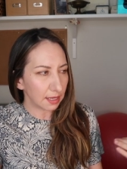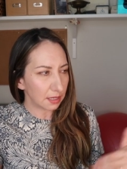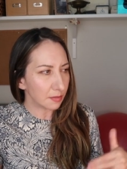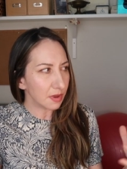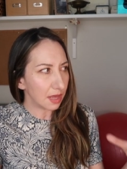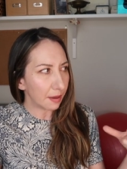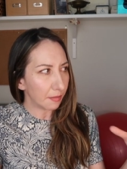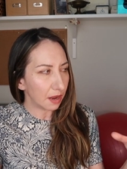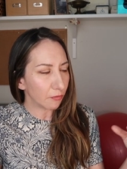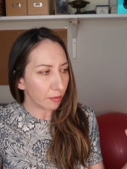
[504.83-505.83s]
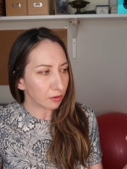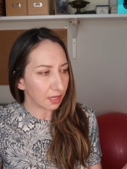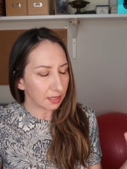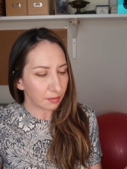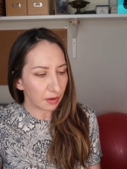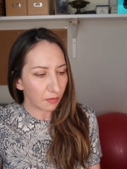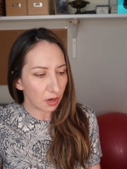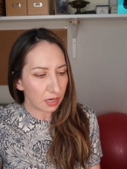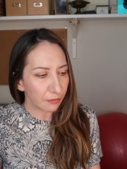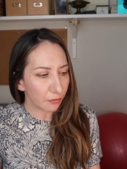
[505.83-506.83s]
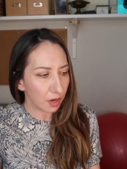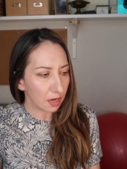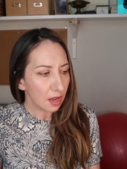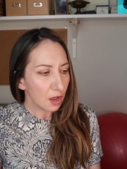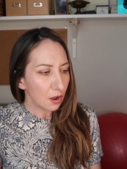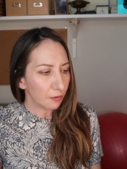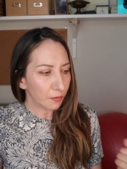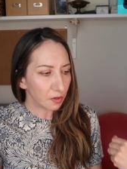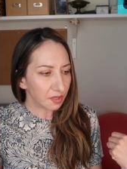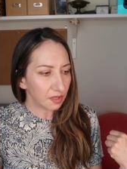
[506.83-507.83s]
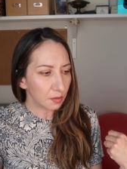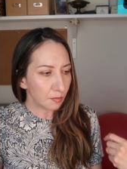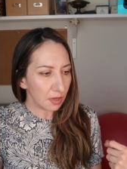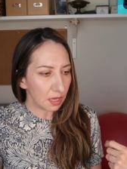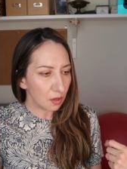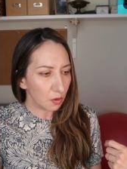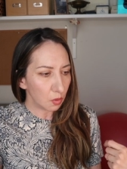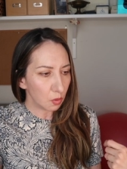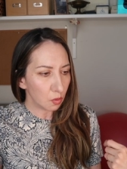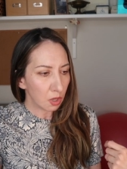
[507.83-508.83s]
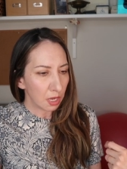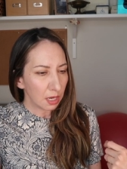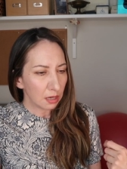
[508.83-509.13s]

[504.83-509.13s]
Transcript: like to me that might represent something very different versus me who,